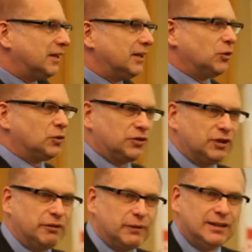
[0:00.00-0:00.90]
you order to say
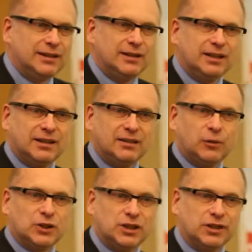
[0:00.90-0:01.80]
very clearly,
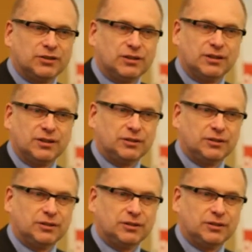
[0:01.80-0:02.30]
Russia is a,